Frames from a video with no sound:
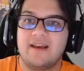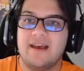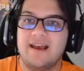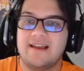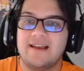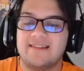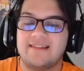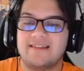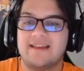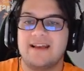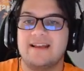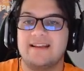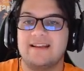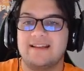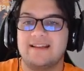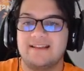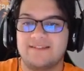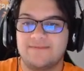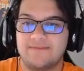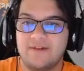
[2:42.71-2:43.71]
And then
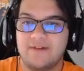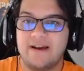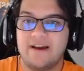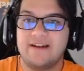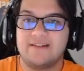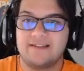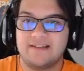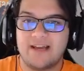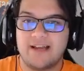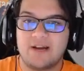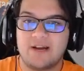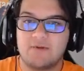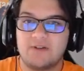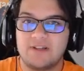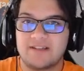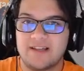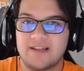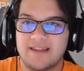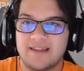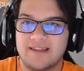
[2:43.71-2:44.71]
his final attack, when
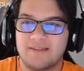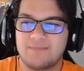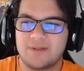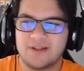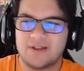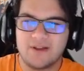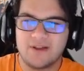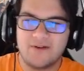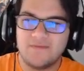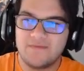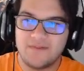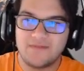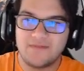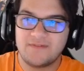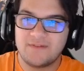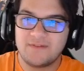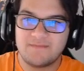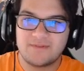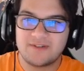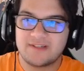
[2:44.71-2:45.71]
he's, I think, below
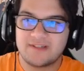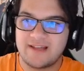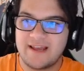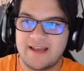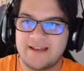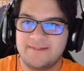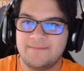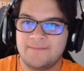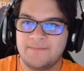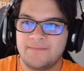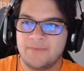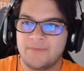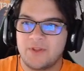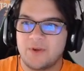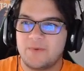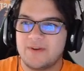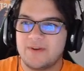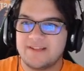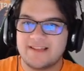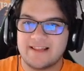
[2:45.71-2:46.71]
50%,
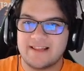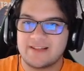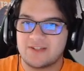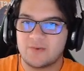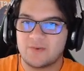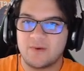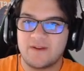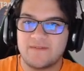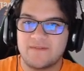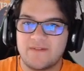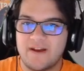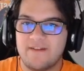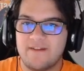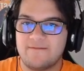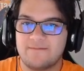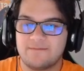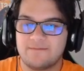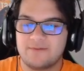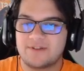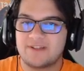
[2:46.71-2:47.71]
or when he's at like
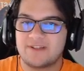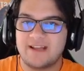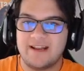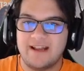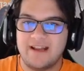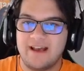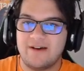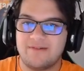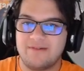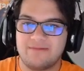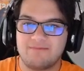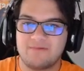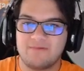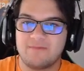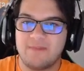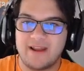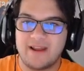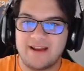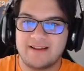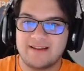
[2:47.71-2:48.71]
25% health
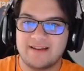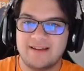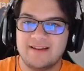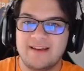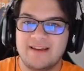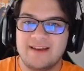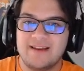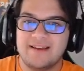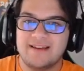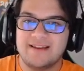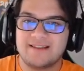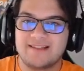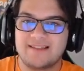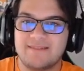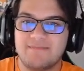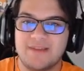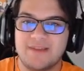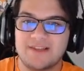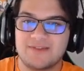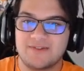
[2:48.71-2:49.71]
remaining, is
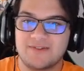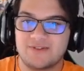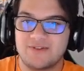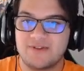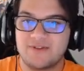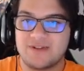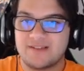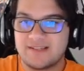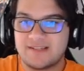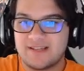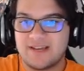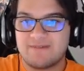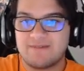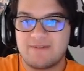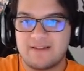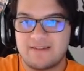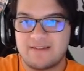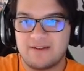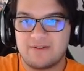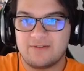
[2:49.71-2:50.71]
the missile. So you can see it
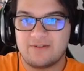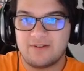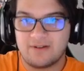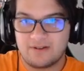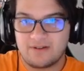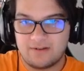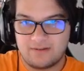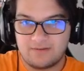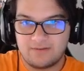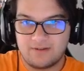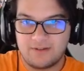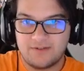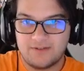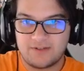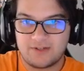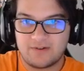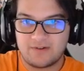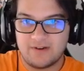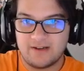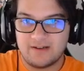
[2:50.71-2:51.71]
right there, look, on the
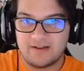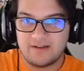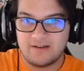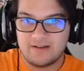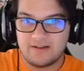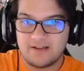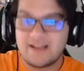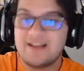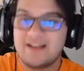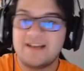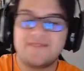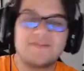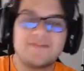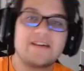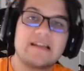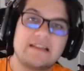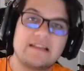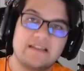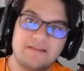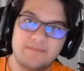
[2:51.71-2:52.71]
screen. He didn't even
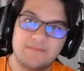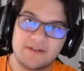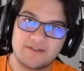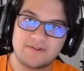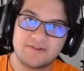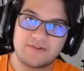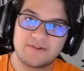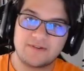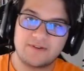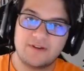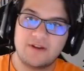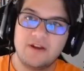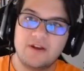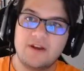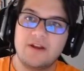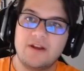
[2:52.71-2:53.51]
get to the missiles.